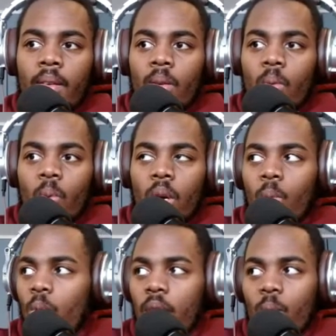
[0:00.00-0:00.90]

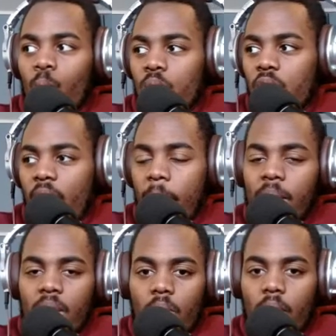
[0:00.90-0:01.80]
What should I be
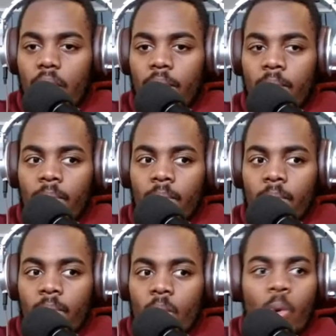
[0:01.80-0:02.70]
doing?
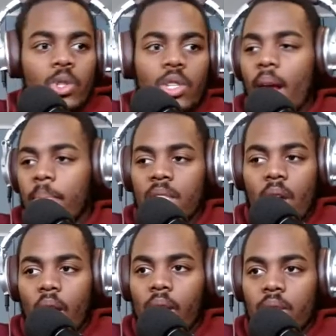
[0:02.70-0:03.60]
Who should I be
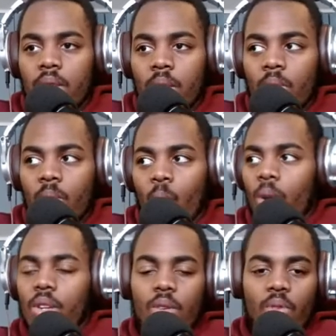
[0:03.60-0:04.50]
talking to? What
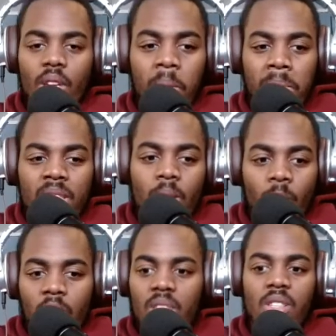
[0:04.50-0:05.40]
do you need me to
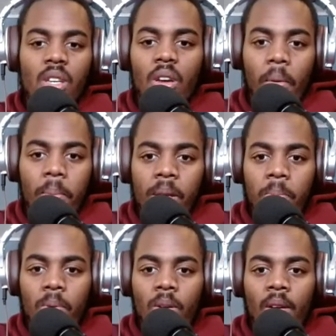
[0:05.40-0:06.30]
release to your
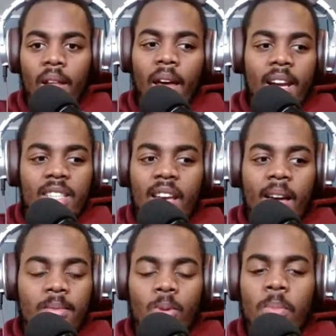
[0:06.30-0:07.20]
people? A lot of
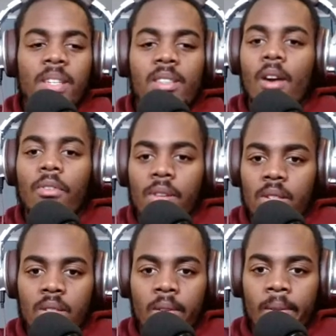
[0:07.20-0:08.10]
times we be selfish,